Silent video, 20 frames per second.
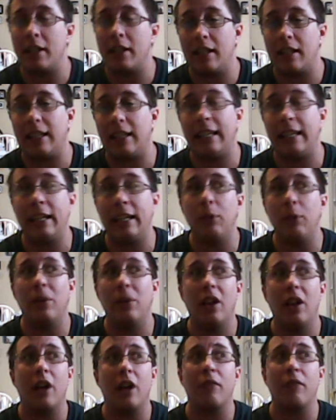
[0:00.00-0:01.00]
he will
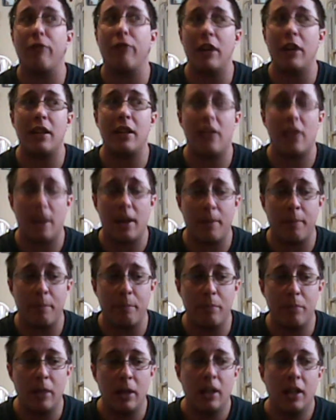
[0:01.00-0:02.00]
unfriend them,
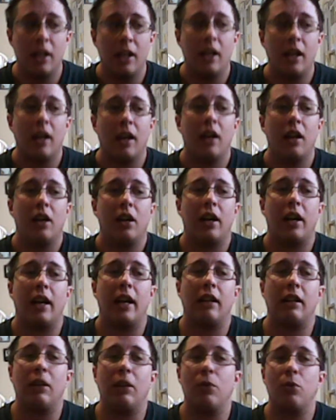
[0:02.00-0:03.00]
and
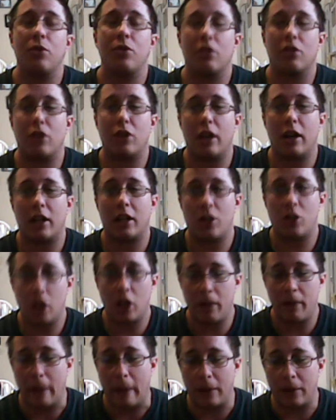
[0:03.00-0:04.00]
he will start talking shit
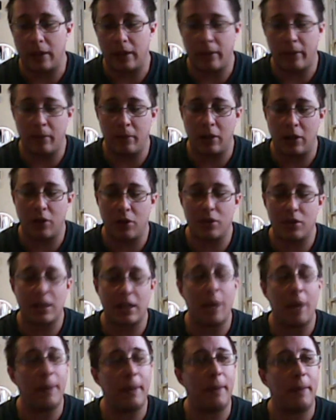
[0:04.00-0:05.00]
about them. Now, there's a
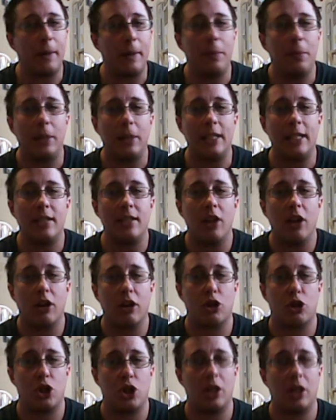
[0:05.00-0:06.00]
couple of people he's talked
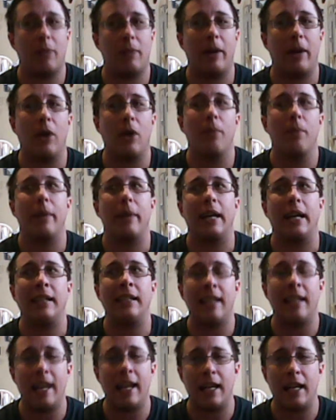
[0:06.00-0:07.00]
shit about by
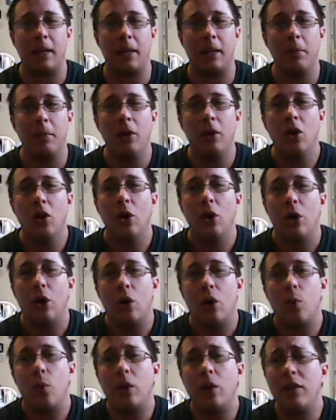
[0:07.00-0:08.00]
name.
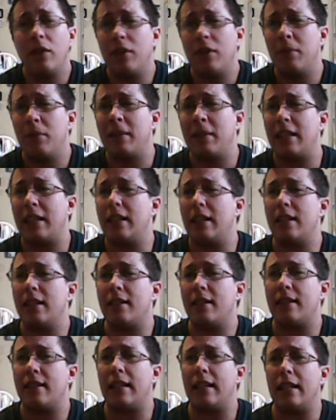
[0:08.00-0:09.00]
One of them is
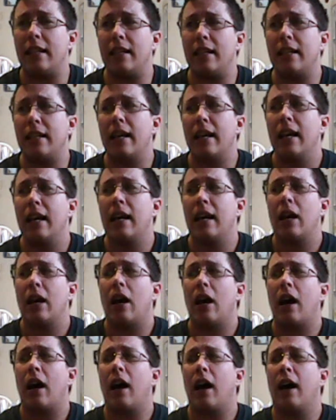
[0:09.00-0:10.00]
the
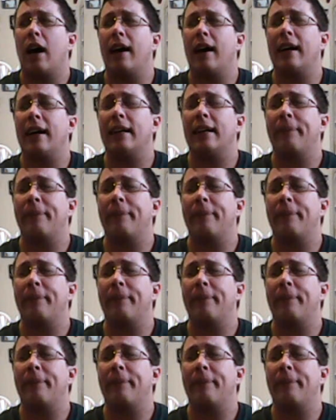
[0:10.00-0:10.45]
head